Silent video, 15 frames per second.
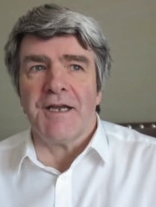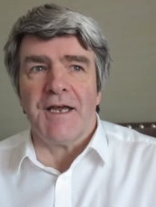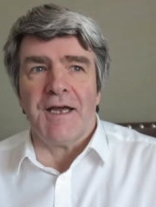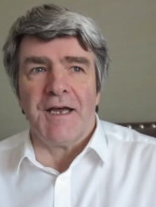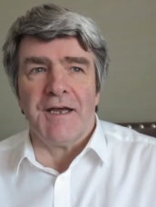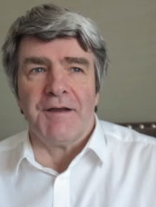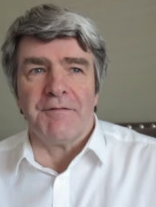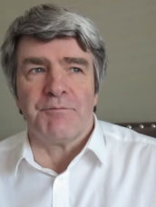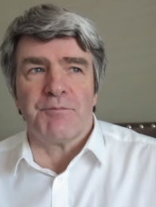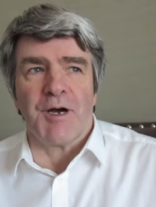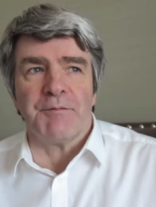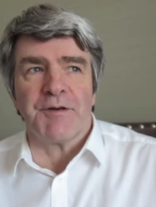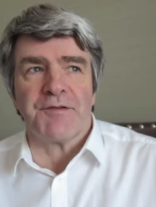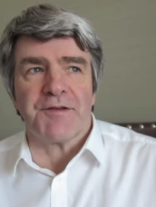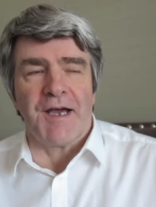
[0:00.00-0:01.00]
uh,
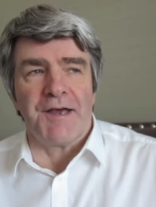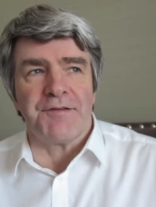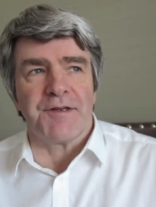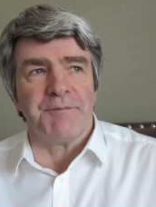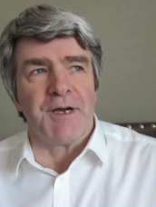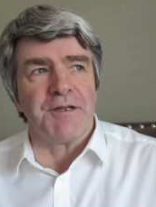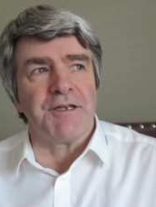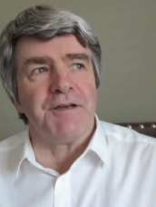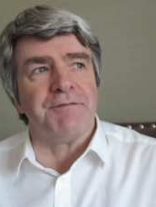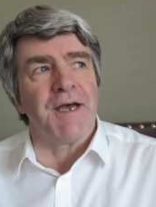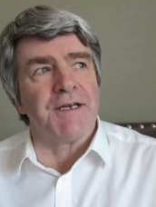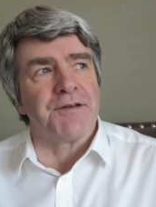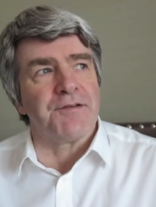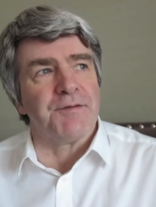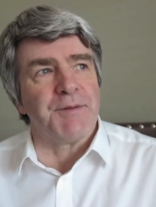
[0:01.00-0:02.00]
publicised about the
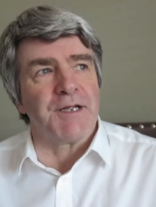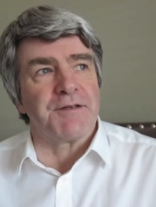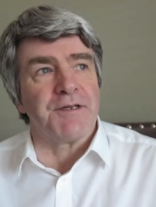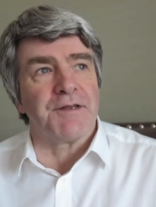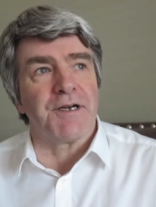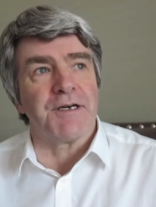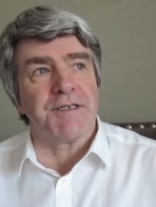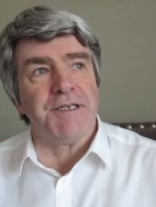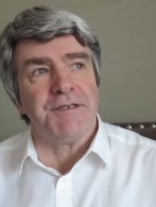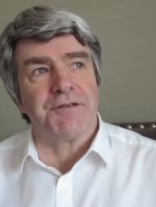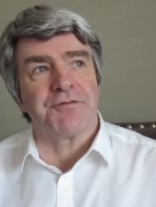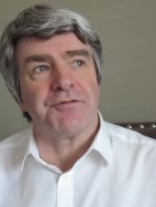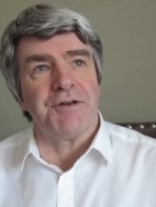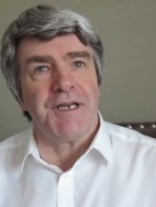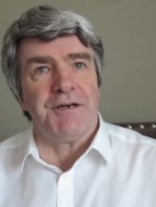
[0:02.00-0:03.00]
event is about the
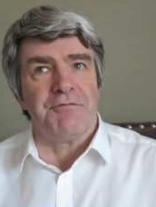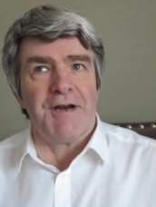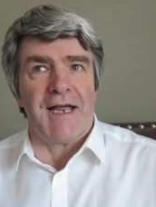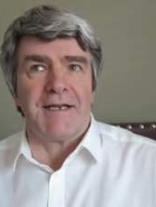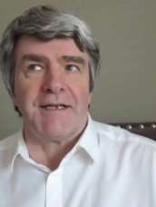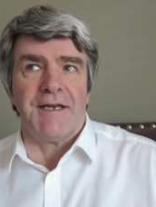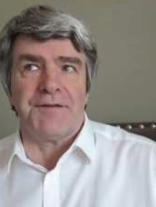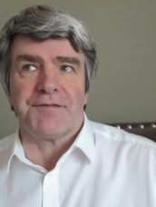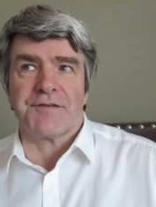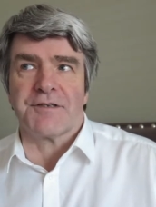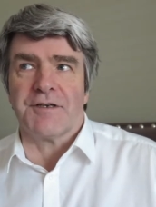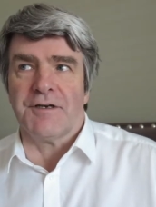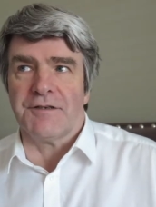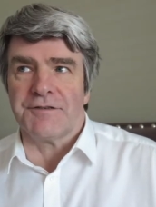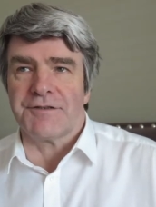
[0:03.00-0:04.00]
33 red list
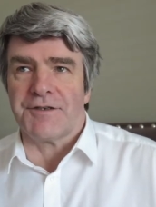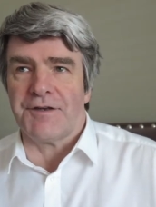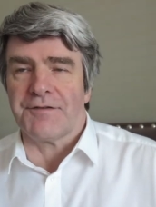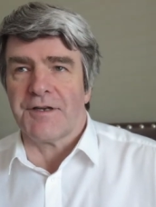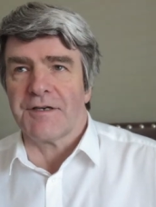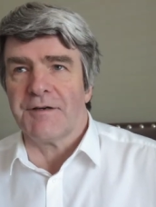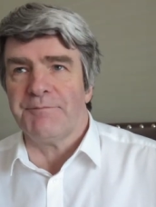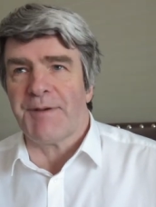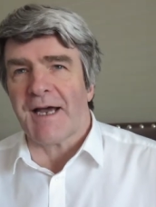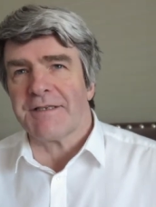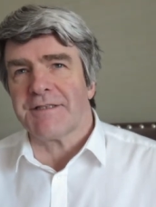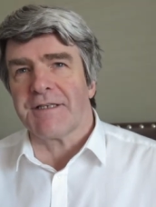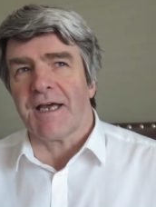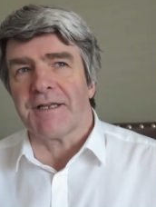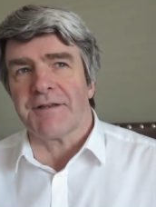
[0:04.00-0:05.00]
countries. I'll come back
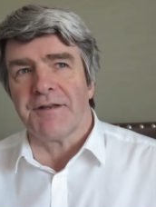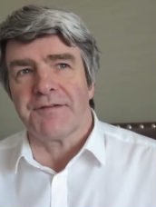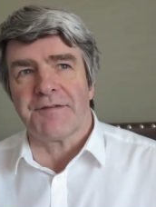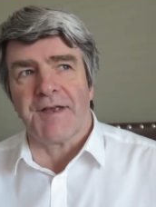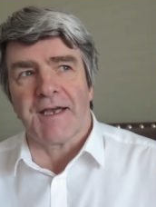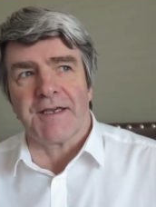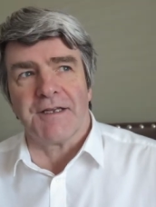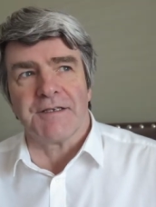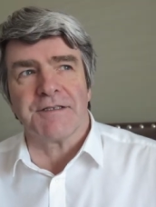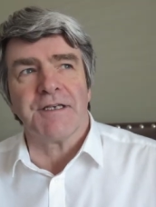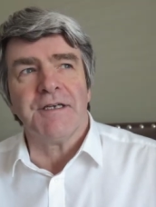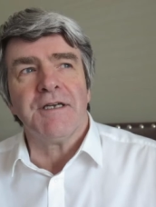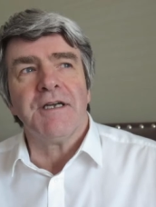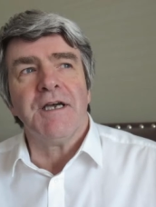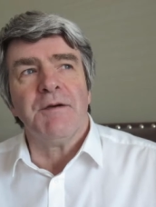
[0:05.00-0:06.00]
to that in a second,